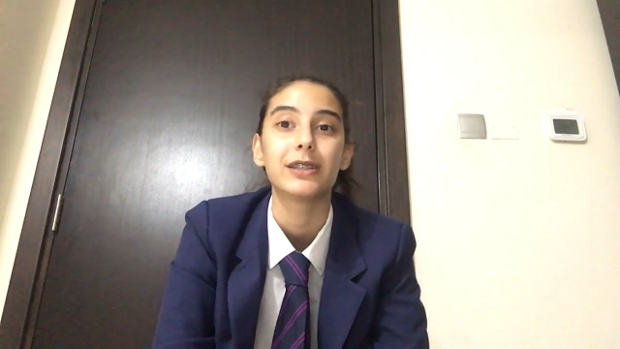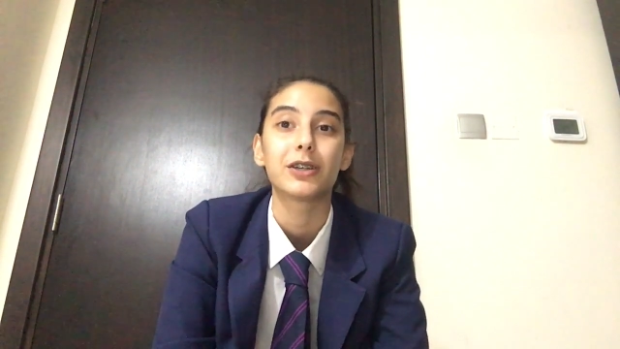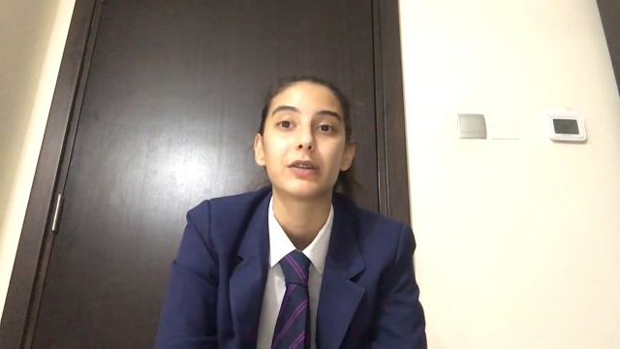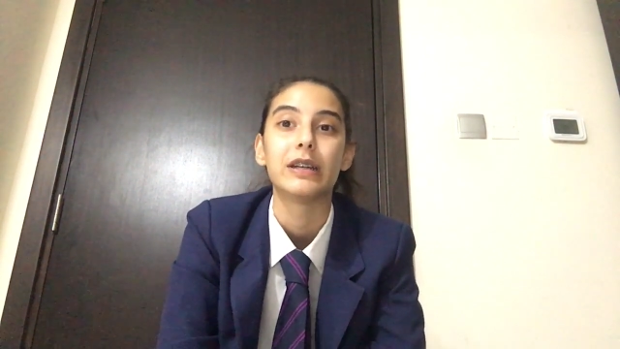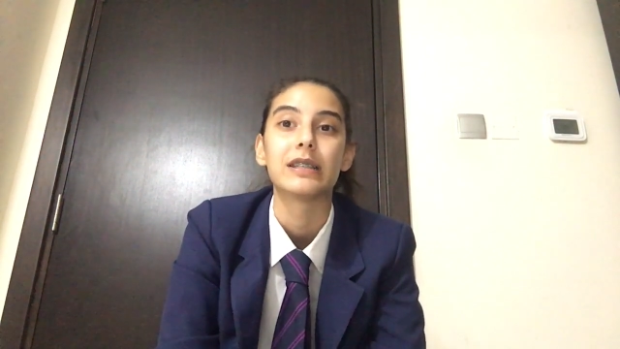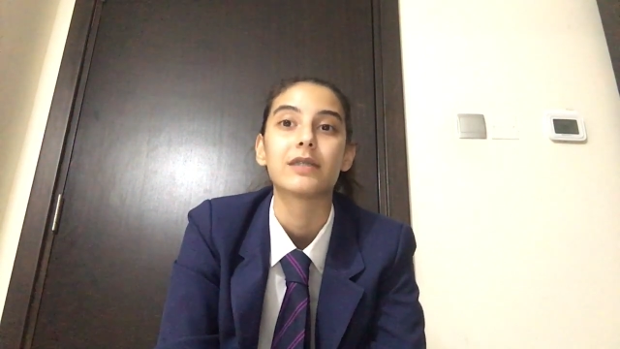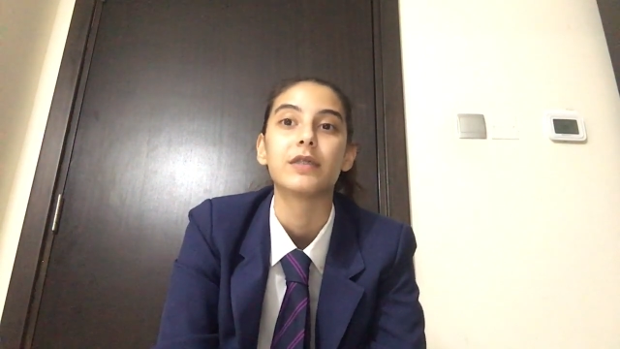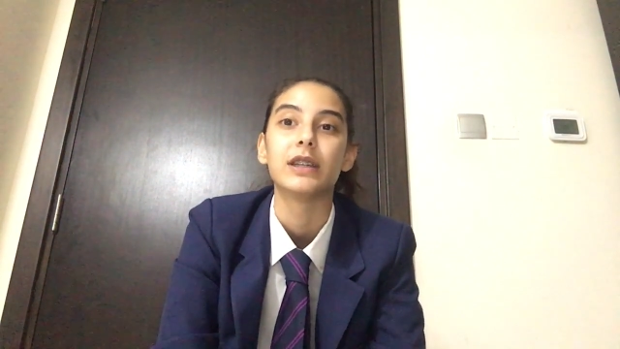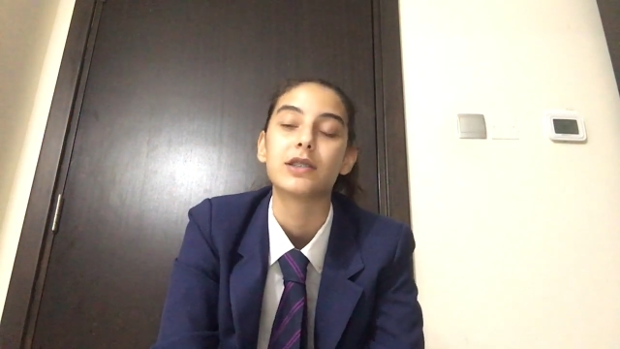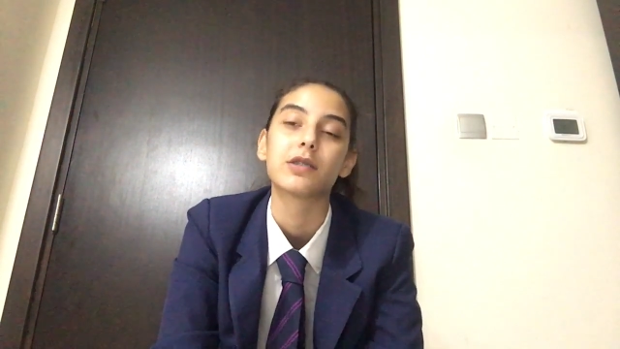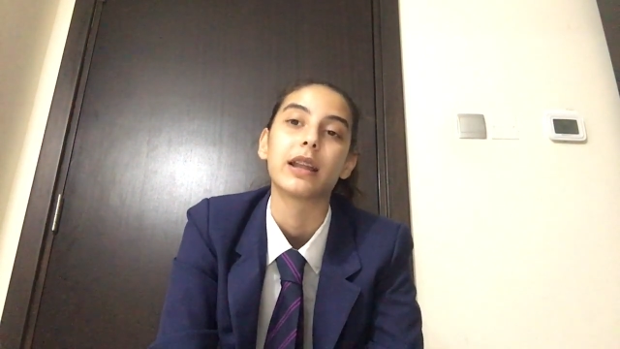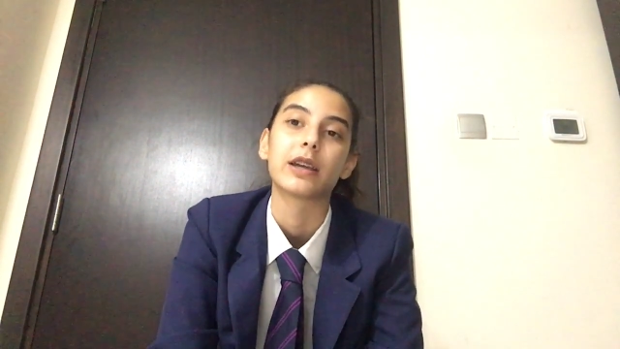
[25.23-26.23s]
degrees of
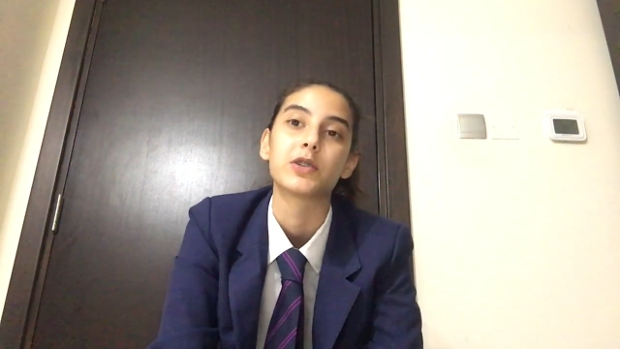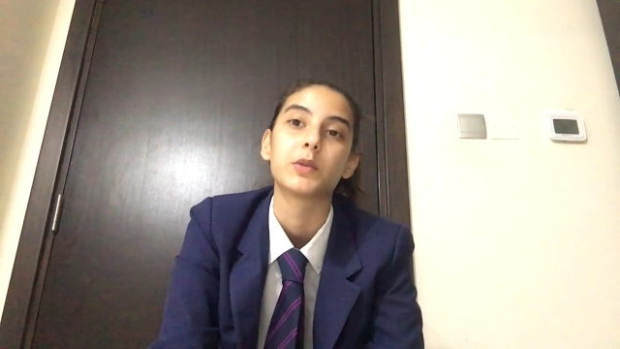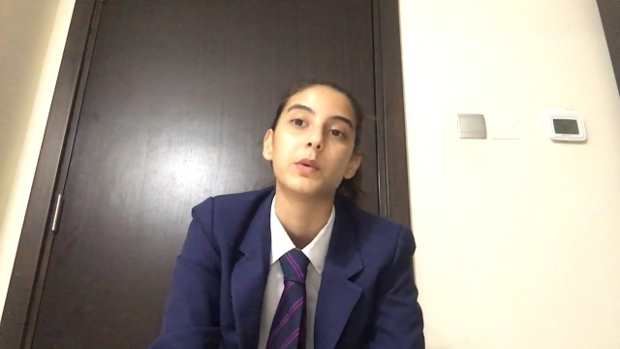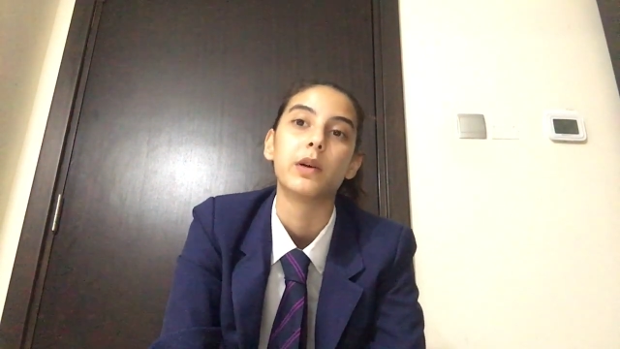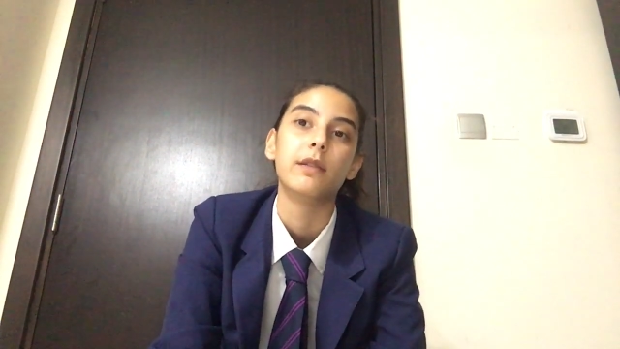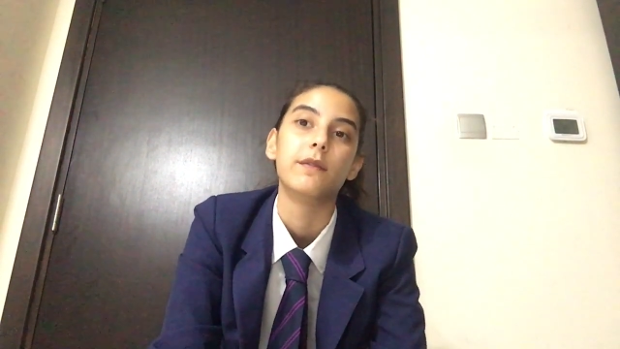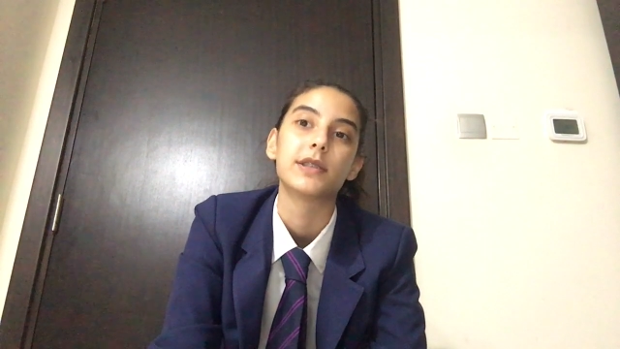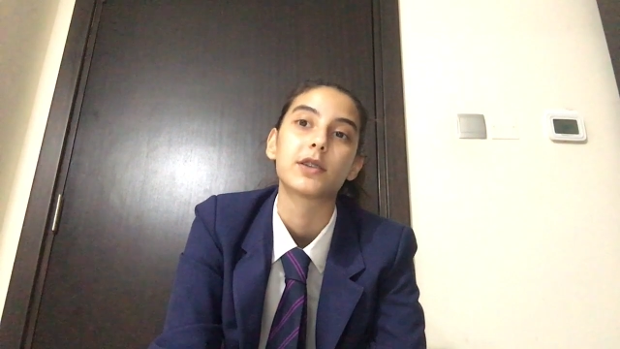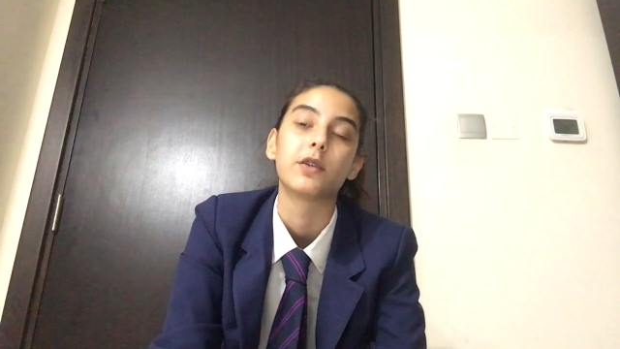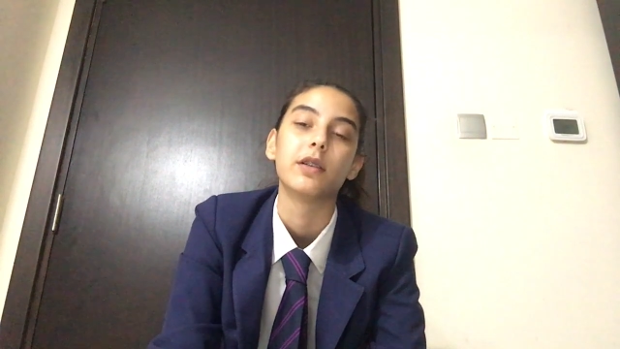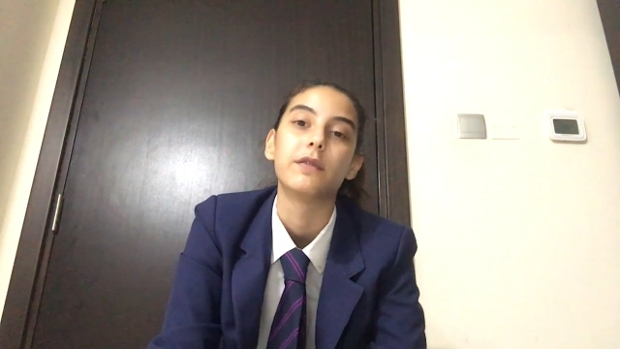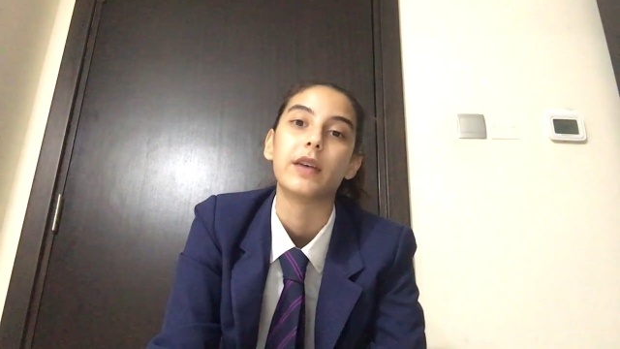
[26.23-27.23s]
intellectual and
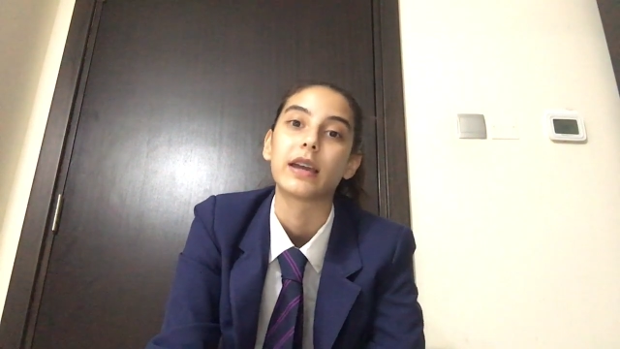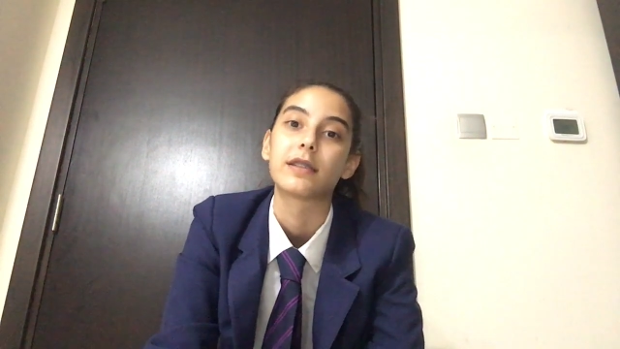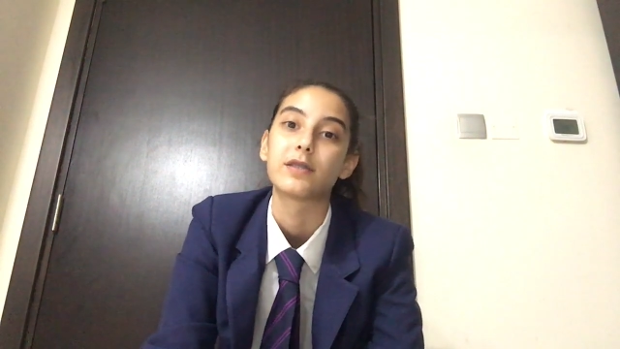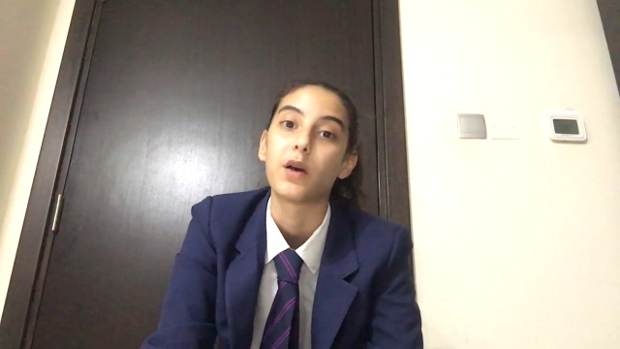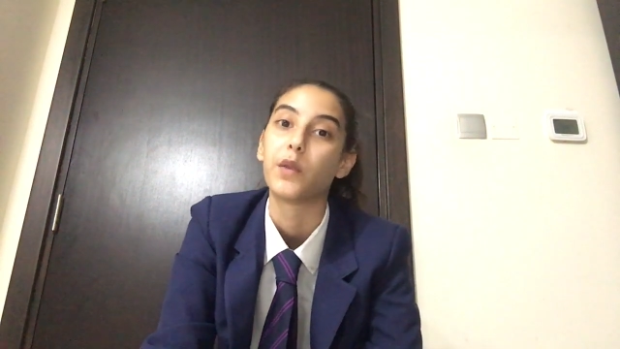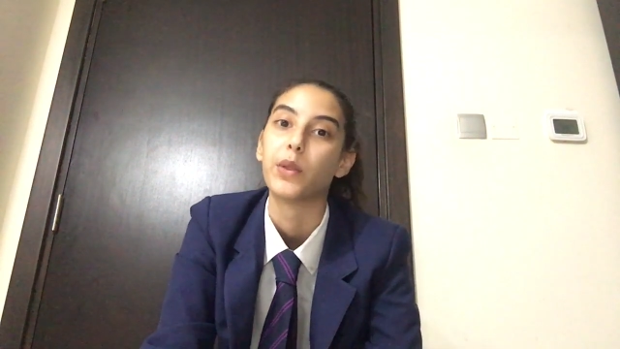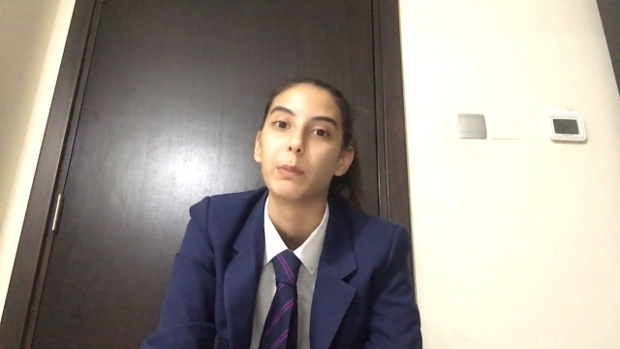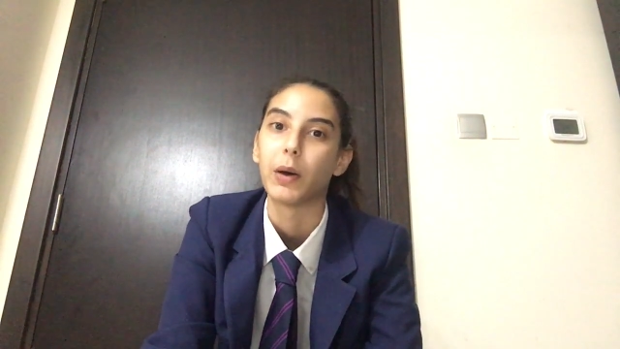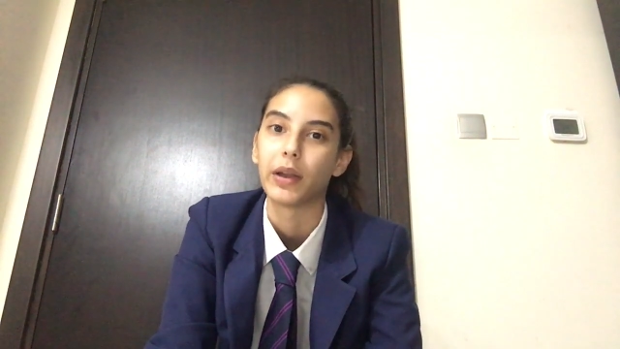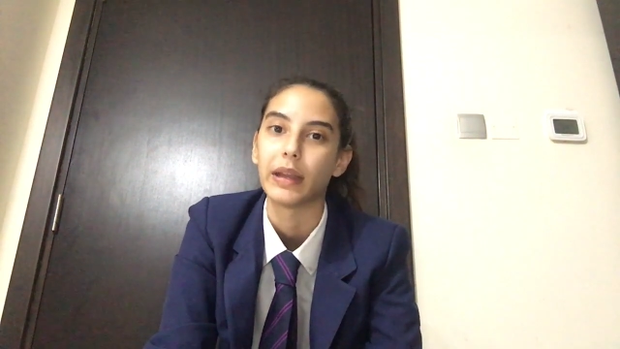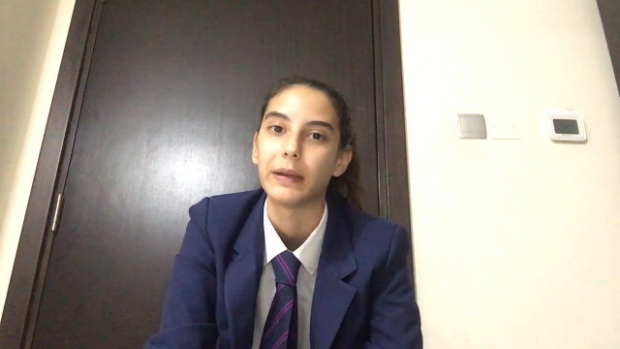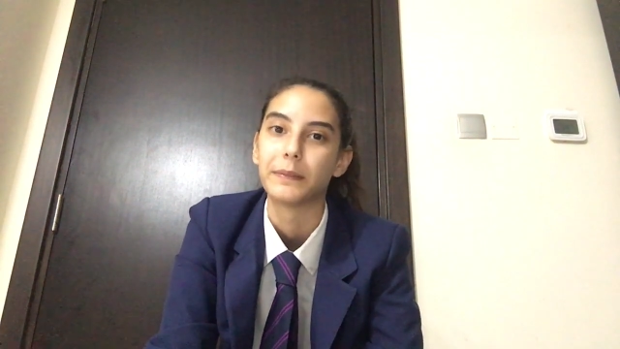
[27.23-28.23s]
physical effects on the
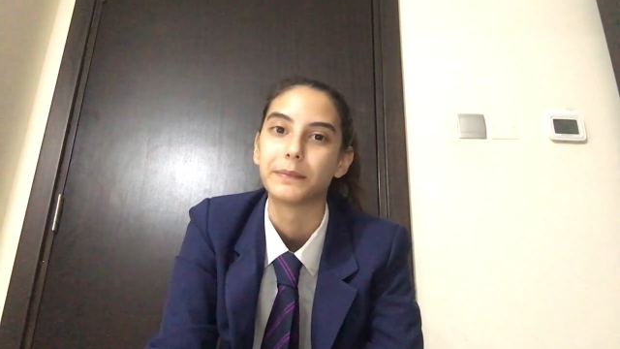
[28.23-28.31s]
body.